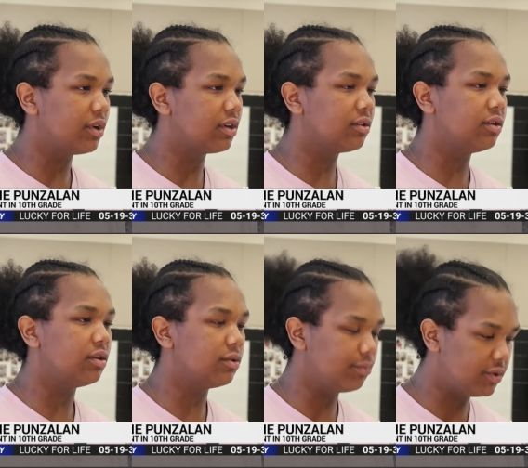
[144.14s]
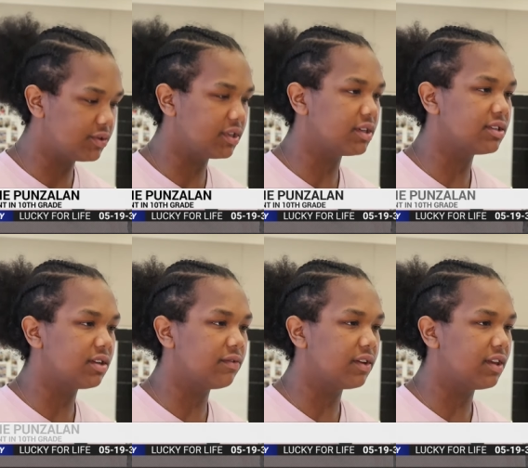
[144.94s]
way, you know, music and
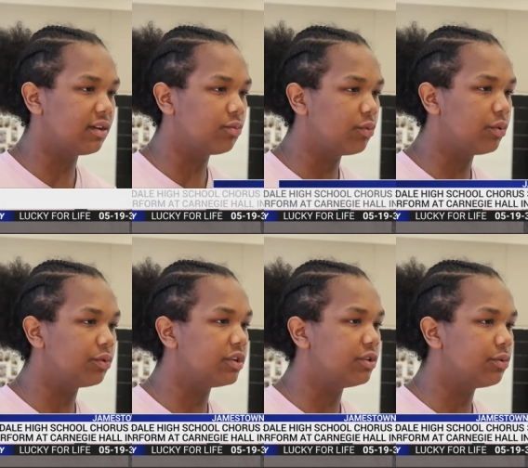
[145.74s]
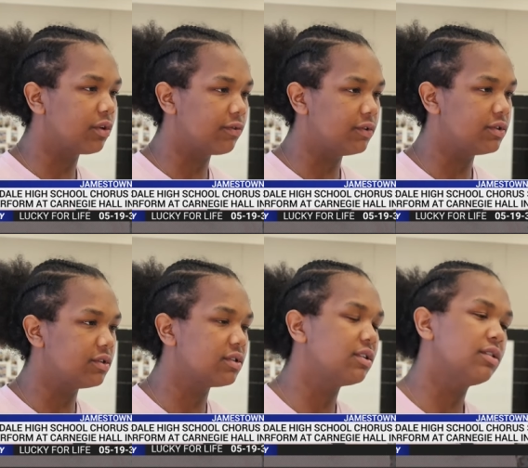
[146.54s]
stuff like that and what we want to do with our
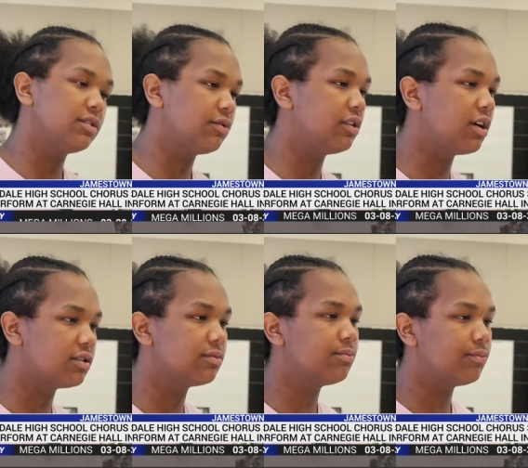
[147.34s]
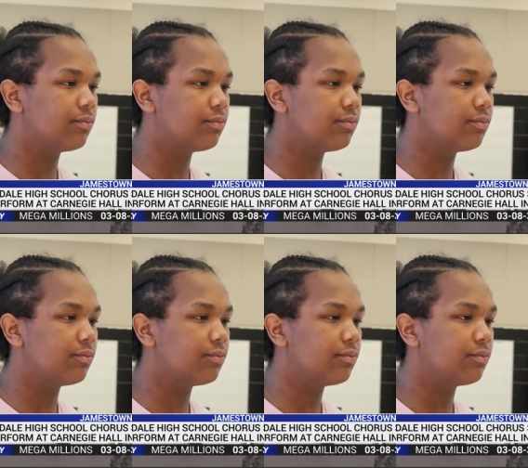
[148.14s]
futures. It's really awesome.